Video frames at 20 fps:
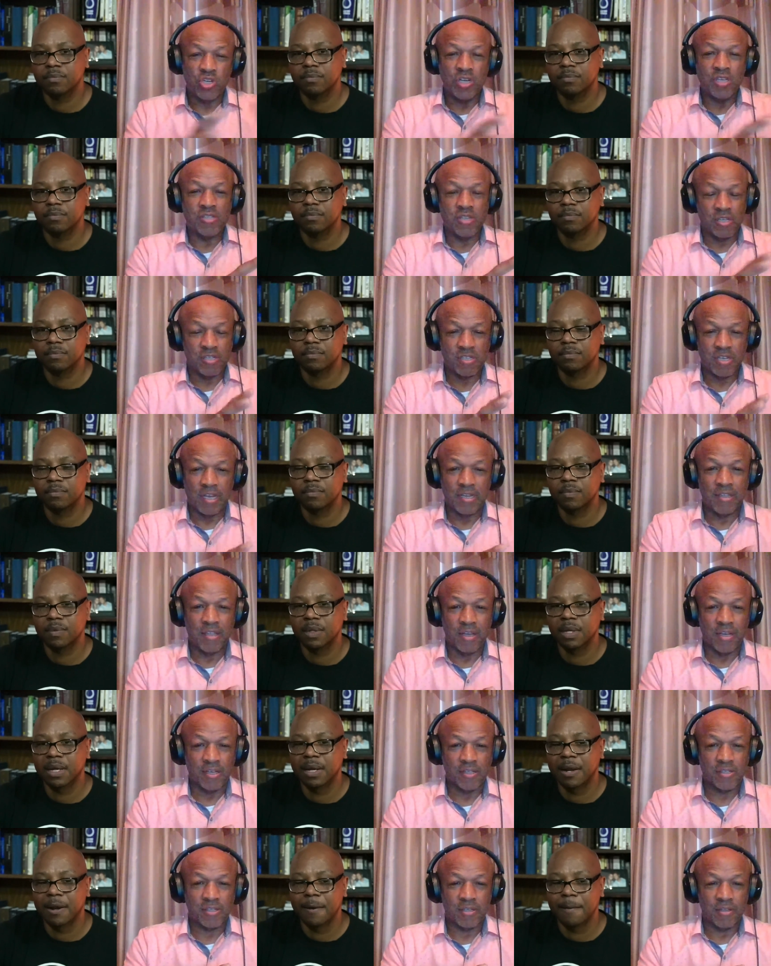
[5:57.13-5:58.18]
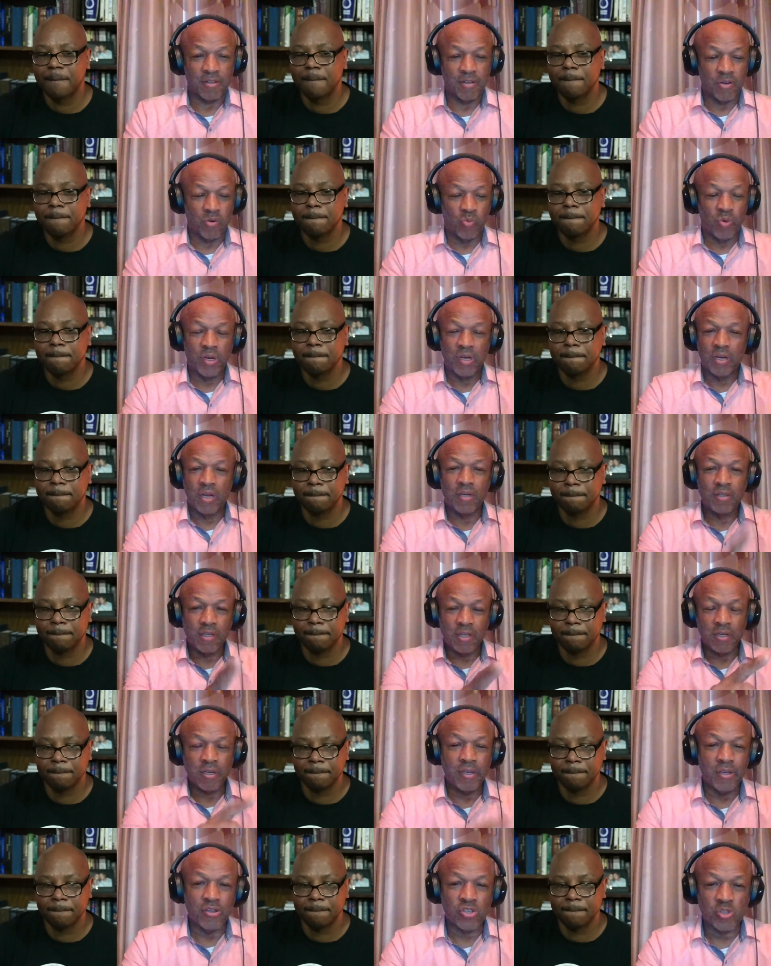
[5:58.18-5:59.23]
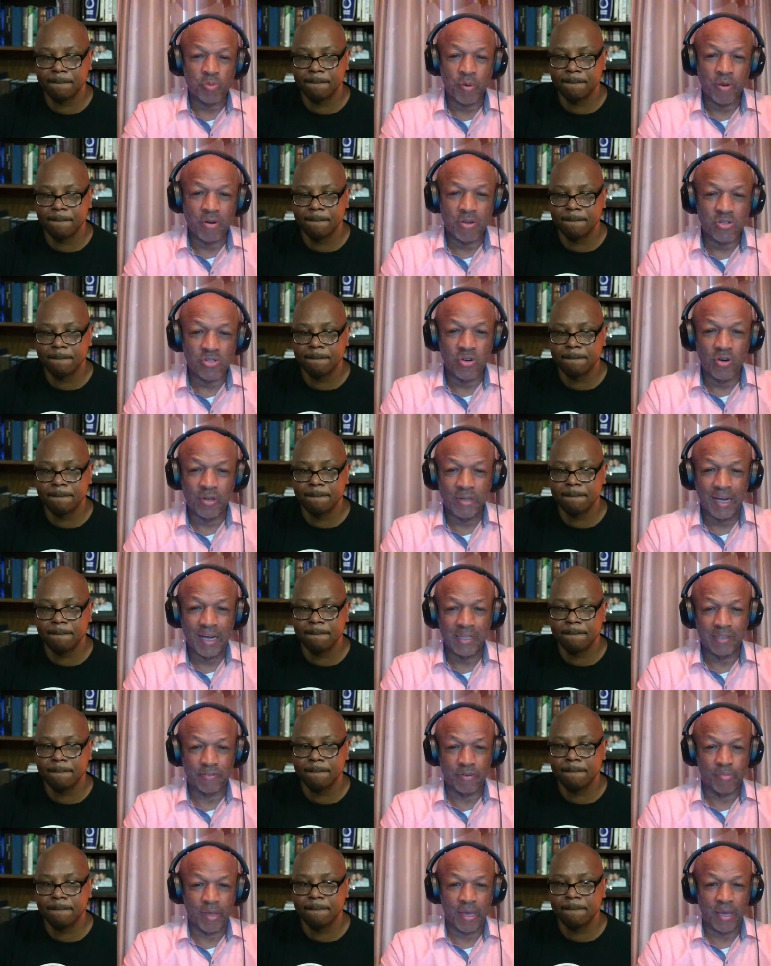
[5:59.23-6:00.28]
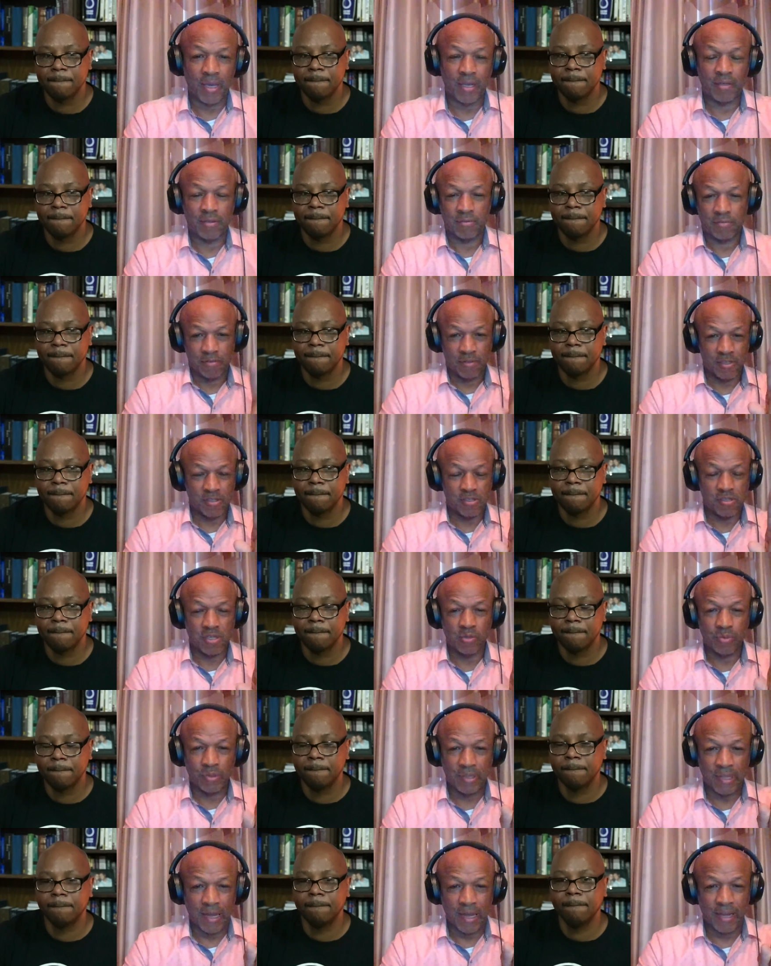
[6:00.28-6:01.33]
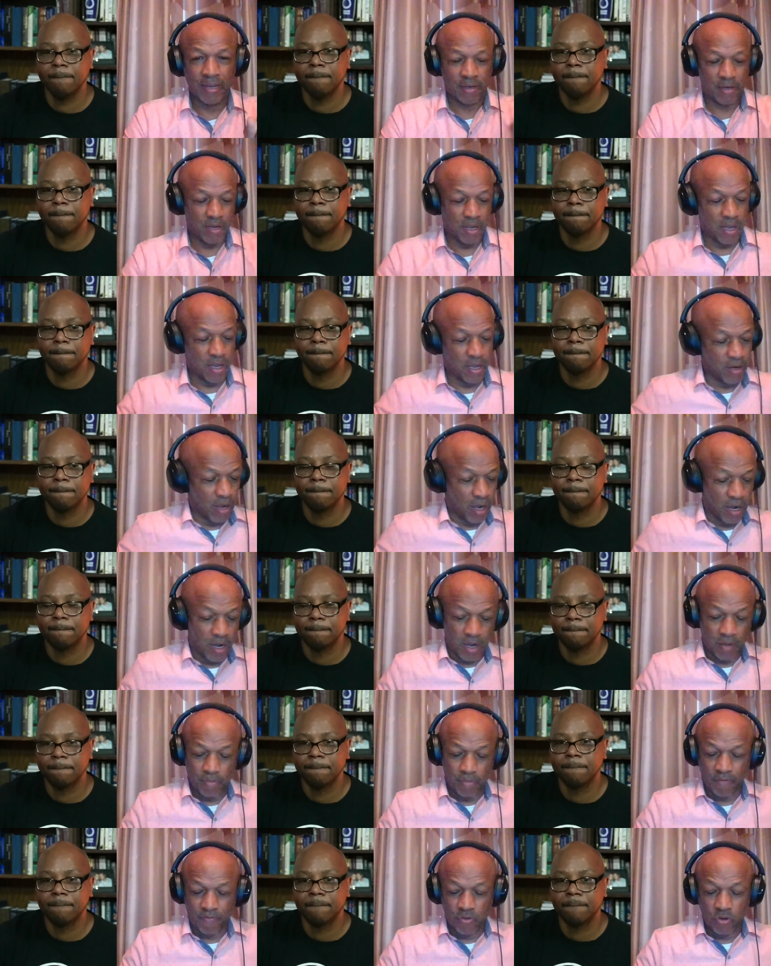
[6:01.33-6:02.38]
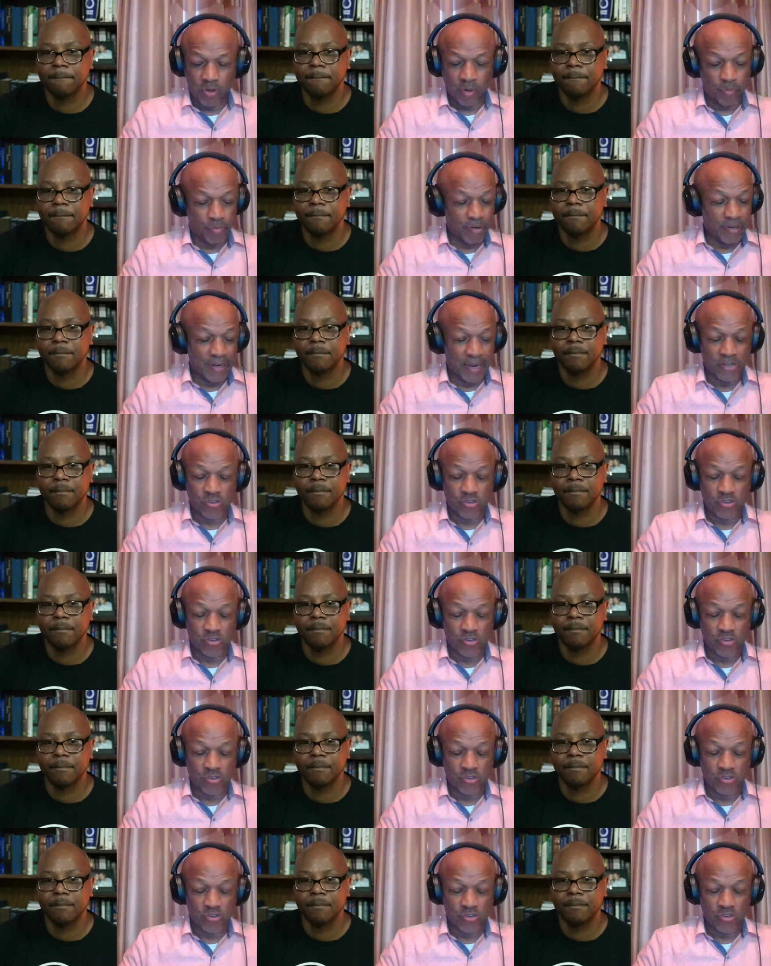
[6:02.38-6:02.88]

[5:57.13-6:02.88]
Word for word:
Speaker 1: Jesus said this when an unclean spirit is going out of a man. Let's mm-hmm. deal with that. And um, if you can